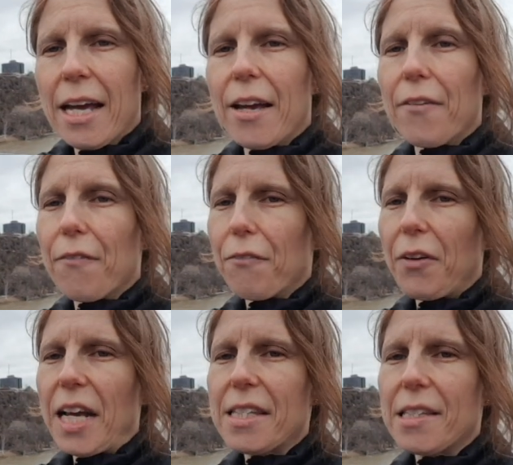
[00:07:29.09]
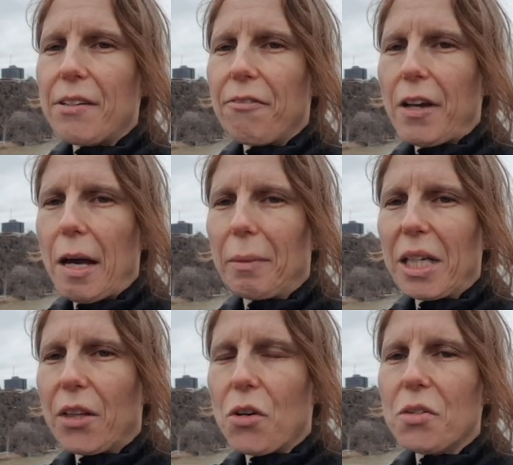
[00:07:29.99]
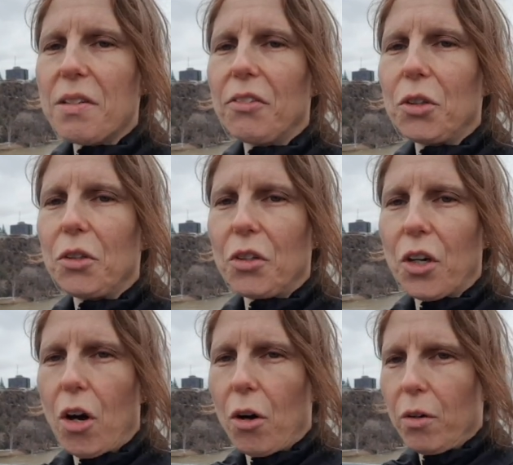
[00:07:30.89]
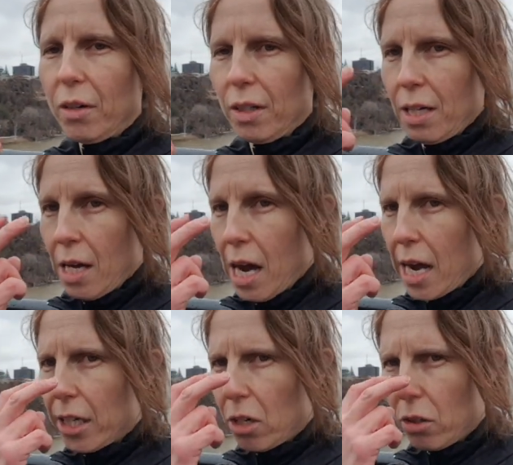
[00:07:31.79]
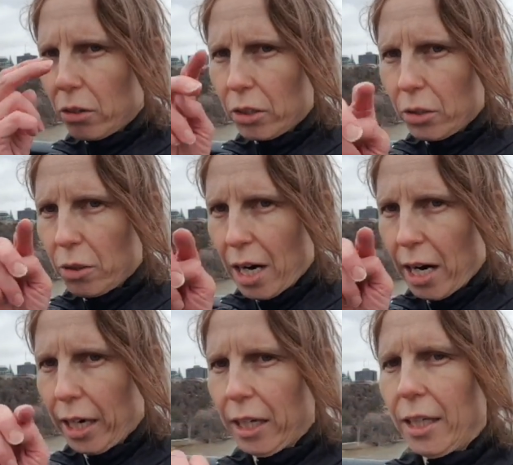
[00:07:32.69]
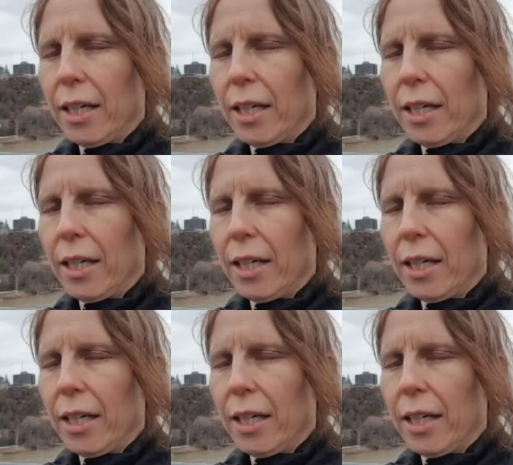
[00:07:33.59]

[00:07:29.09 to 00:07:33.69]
And friends and family, those of you who know, I know who you are,